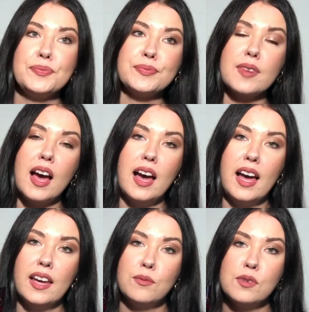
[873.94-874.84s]

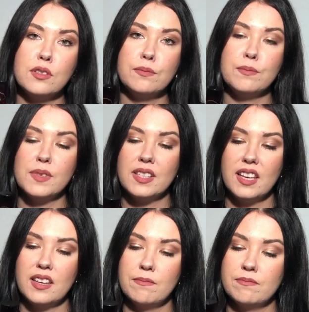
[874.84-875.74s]
I will
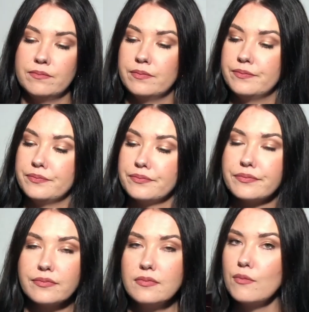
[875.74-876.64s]
see
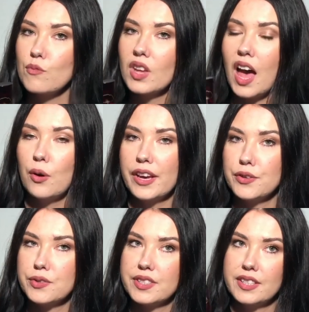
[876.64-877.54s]
how I
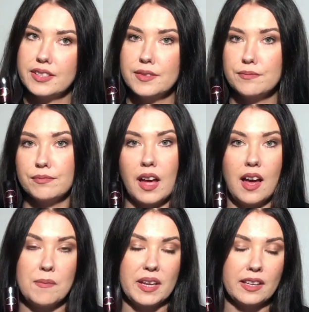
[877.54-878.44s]
use this.
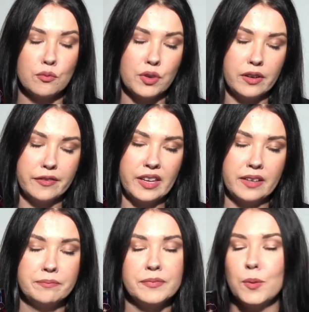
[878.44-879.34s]
I might get rid of
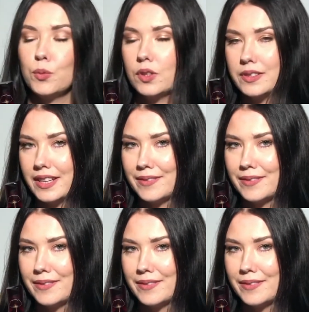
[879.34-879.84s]
it. We'll see.